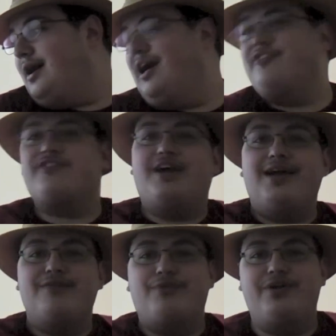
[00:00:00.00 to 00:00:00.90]
I just
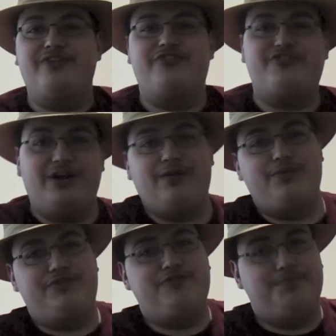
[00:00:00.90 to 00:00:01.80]
kind of wanted to share
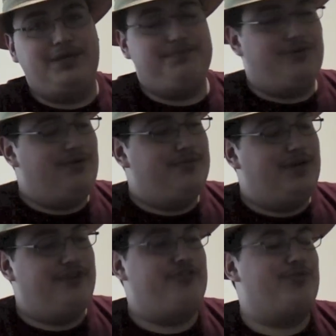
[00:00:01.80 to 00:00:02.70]
it with some people.
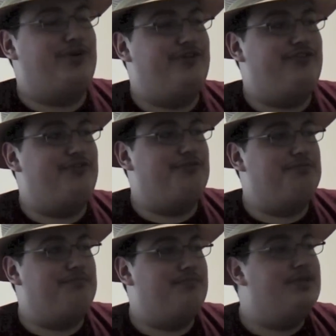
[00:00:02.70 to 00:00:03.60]
I just wanted
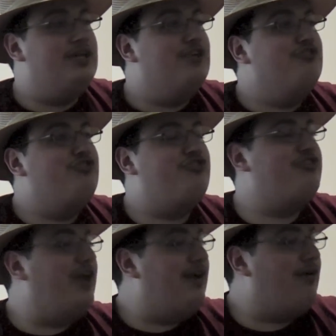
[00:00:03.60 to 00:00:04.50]
to
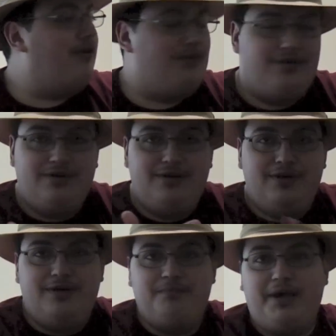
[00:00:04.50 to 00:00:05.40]
share
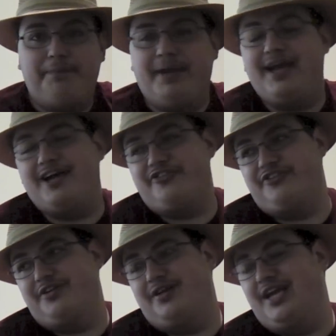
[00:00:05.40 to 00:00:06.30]
my
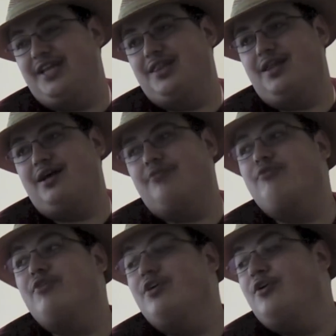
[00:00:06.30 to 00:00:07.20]
passion and
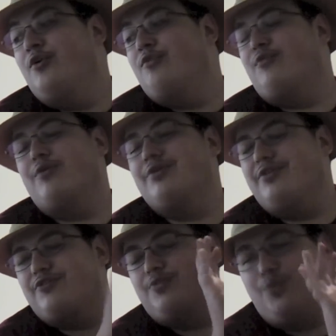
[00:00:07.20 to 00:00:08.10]
love for
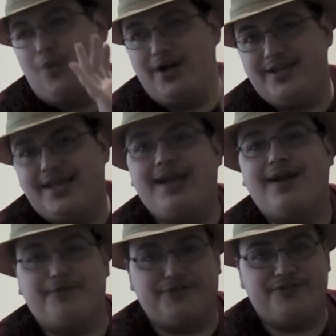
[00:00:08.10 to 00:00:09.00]
this one
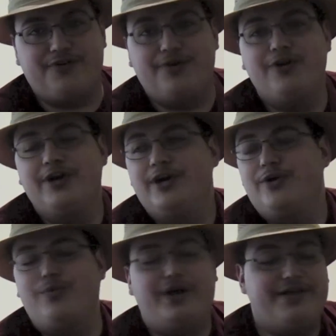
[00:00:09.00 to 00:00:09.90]
character
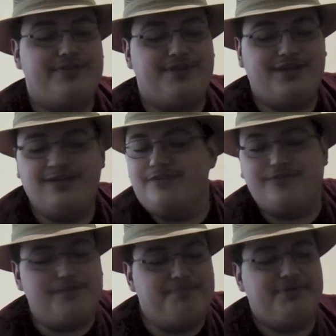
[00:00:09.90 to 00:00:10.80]
who I think
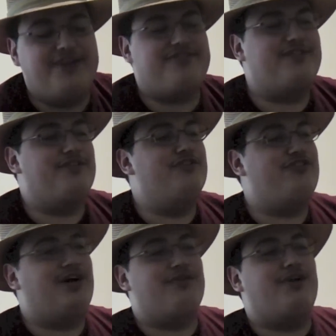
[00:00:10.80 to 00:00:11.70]
is the best that the
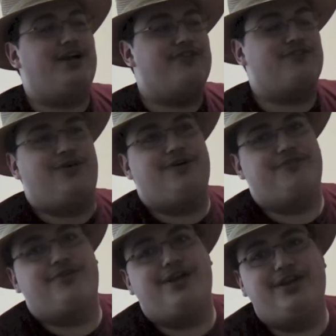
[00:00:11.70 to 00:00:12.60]
genre has to
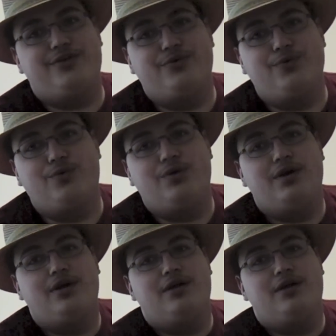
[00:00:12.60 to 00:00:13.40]
offer and who